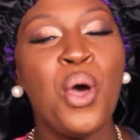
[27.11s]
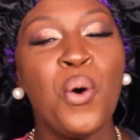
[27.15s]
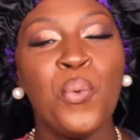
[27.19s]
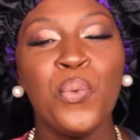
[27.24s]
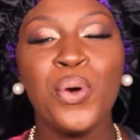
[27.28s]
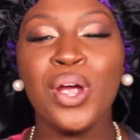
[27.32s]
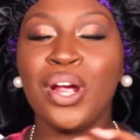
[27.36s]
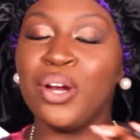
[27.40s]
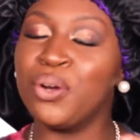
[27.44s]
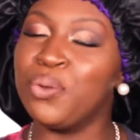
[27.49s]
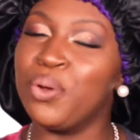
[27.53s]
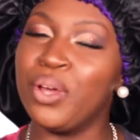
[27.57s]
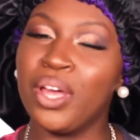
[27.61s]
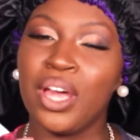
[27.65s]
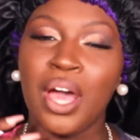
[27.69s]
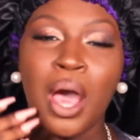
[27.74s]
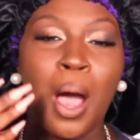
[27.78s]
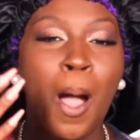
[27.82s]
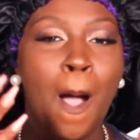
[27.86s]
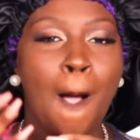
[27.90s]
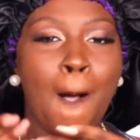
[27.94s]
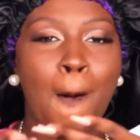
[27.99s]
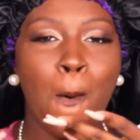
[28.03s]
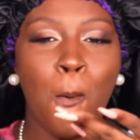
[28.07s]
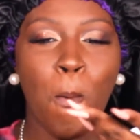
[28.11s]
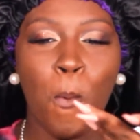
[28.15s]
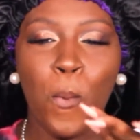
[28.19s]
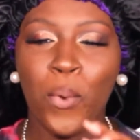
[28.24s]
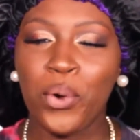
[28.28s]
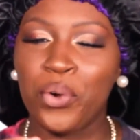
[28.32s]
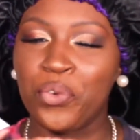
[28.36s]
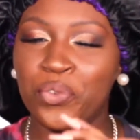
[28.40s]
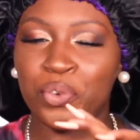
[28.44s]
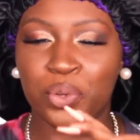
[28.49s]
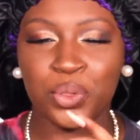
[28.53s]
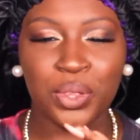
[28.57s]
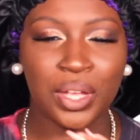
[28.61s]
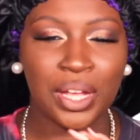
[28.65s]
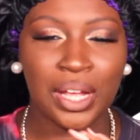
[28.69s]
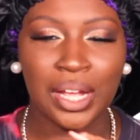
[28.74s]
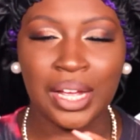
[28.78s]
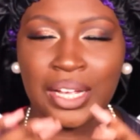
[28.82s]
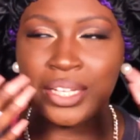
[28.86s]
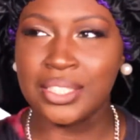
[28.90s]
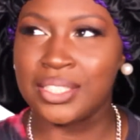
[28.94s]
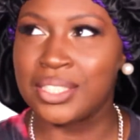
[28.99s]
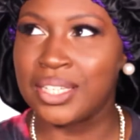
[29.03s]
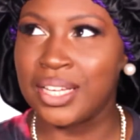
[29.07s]
We are doing wonderful
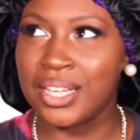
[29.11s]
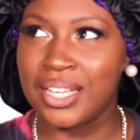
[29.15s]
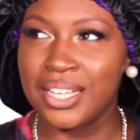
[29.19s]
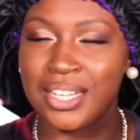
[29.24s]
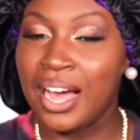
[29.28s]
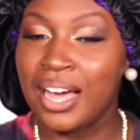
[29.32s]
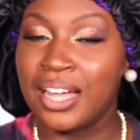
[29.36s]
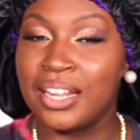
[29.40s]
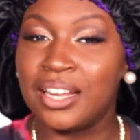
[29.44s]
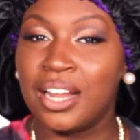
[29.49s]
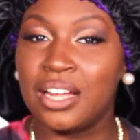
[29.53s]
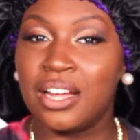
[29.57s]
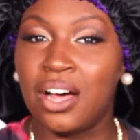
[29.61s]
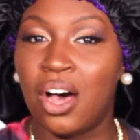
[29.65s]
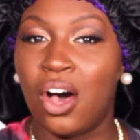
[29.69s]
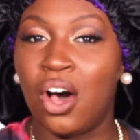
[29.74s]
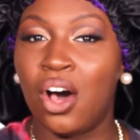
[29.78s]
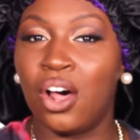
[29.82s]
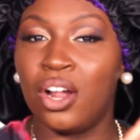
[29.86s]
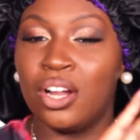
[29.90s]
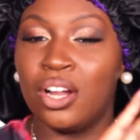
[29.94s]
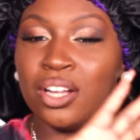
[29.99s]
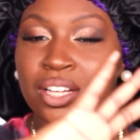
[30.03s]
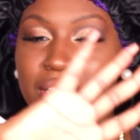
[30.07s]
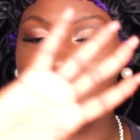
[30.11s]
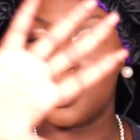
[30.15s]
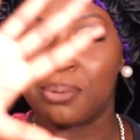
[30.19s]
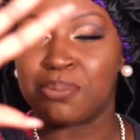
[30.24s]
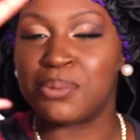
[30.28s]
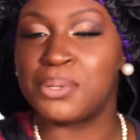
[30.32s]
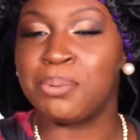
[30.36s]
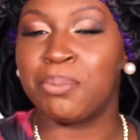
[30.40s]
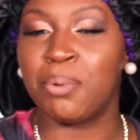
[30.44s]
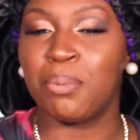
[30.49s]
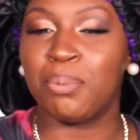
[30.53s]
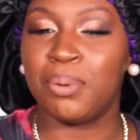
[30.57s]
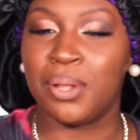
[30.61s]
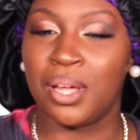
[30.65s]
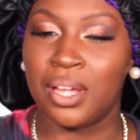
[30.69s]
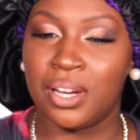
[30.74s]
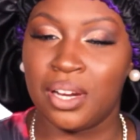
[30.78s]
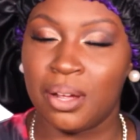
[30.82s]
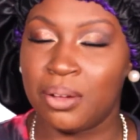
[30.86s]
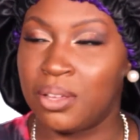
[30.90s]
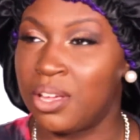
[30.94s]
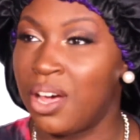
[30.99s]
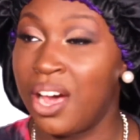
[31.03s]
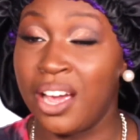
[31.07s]
things. I got all of September planned
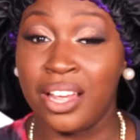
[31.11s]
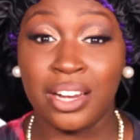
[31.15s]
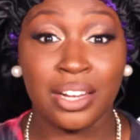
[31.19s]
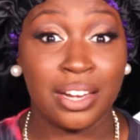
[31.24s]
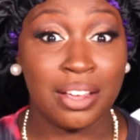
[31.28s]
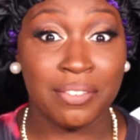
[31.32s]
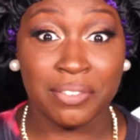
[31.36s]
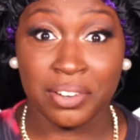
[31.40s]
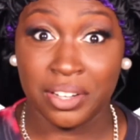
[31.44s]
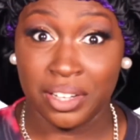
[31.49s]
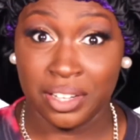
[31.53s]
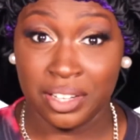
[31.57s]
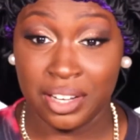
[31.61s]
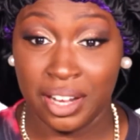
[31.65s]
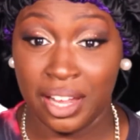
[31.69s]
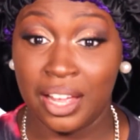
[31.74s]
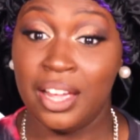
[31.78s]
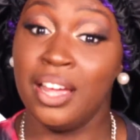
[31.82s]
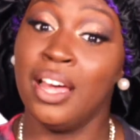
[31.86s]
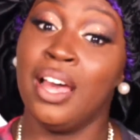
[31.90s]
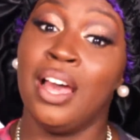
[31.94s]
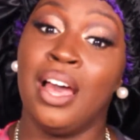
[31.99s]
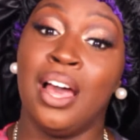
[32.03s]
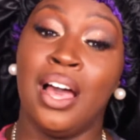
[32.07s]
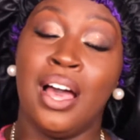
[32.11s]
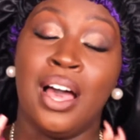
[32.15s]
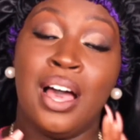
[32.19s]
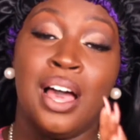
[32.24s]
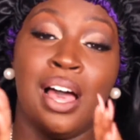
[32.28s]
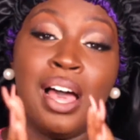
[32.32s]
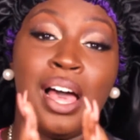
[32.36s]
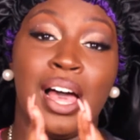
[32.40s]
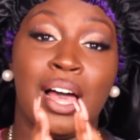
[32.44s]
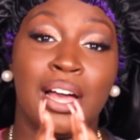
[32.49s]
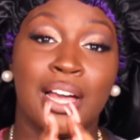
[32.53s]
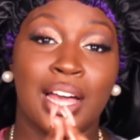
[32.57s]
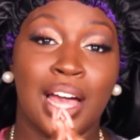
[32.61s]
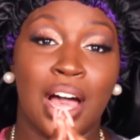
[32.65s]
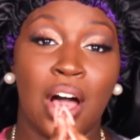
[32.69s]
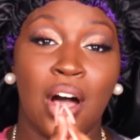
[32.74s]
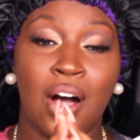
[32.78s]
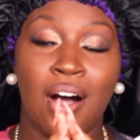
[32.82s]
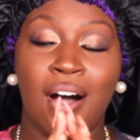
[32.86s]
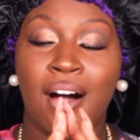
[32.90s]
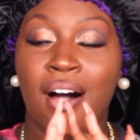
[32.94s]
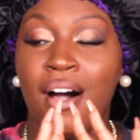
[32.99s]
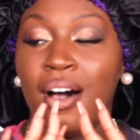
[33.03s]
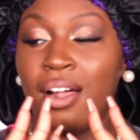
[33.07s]
out. Y'all ain't never did that. I got
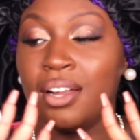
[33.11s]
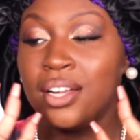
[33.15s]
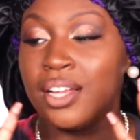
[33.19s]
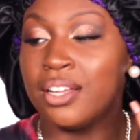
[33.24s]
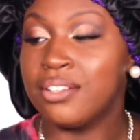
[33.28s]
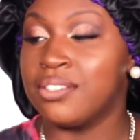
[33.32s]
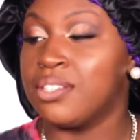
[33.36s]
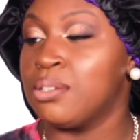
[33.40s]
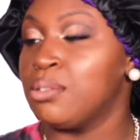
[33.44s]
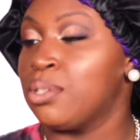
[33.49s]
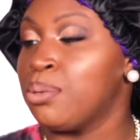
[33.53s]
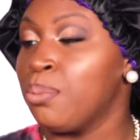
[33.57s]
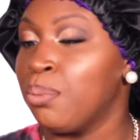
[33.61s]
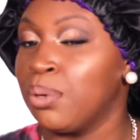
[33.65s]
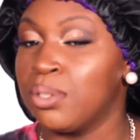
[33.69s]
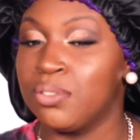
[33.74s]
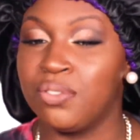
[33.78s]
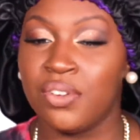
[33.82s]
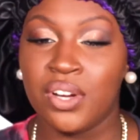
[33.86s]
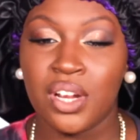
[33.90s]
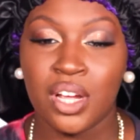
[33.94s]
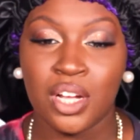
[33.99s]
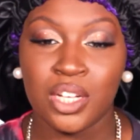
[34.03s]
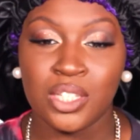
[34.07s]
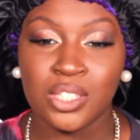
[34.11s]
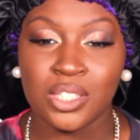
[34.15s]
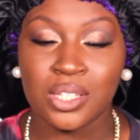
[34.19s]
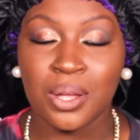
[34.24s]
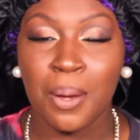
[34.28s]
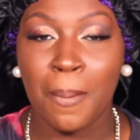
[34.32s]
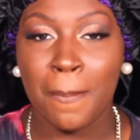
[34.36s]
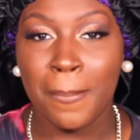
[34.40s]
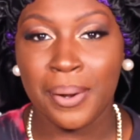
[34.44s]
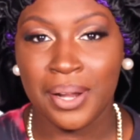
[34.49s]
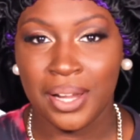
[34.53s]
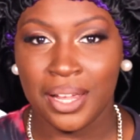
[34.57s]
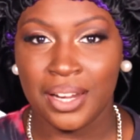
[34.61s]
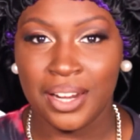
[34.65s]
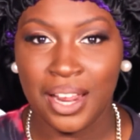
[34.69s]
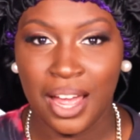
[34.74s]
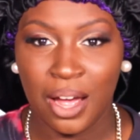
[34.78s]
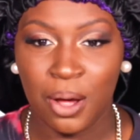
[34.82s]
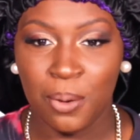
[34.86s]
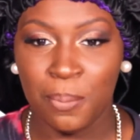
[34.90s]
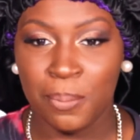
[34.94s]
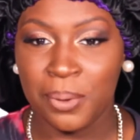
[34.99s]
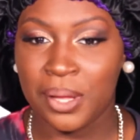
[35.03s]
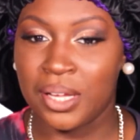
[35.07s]
all of September's videos planned
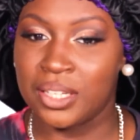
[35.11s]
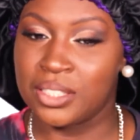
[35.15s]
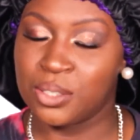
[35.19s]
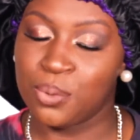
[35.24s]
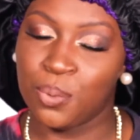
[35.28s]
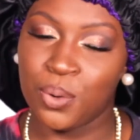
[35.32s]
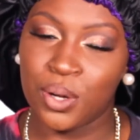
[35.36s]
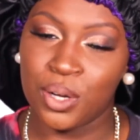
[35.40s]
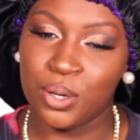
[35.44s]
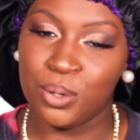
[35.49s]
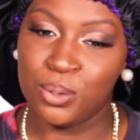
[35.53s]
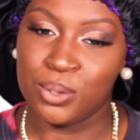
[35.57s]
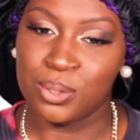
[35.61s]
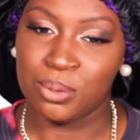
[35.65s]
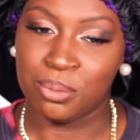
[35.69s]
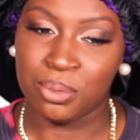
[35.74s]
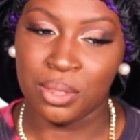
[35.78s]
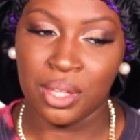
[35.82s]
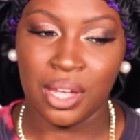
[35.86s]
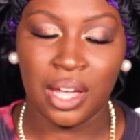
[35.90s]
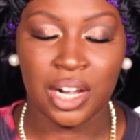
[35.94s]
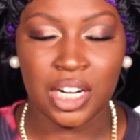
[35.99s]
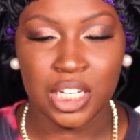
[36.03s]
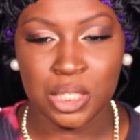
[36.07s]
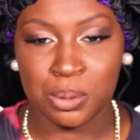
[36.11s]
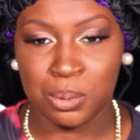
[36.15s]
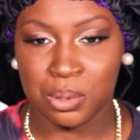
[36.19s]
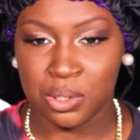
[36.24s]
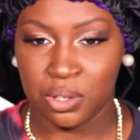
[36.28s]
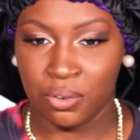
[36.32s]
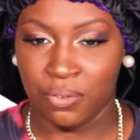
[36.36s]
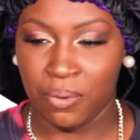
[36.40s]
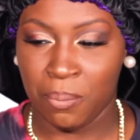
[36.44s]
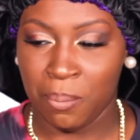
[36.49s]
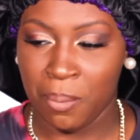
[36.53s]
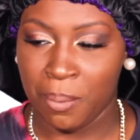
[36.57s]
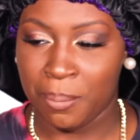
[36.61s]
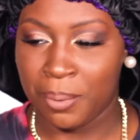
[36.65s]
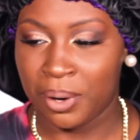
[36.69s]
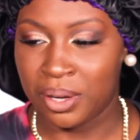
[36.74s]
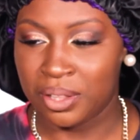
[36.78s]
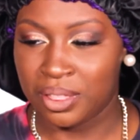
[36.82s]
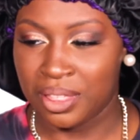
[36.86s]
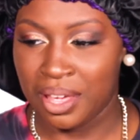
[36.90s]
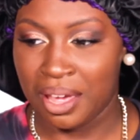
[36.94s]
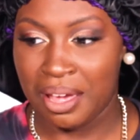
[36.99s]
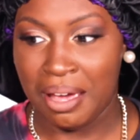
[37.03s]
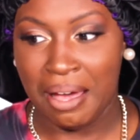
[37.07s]
out because I want to do something kind of special for my
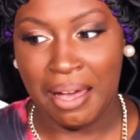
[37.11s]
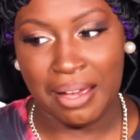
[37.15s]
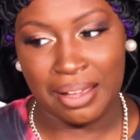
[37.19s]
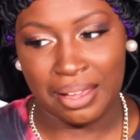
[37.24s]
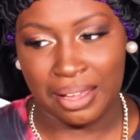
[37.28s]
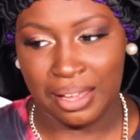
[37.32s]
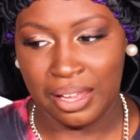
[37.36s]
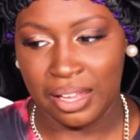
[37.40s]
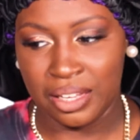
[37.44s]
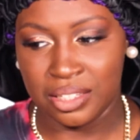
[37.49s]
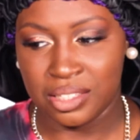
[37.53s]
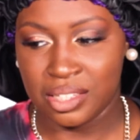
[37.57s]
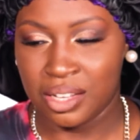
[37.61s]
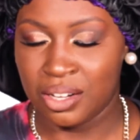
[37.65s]
birthday, I guess.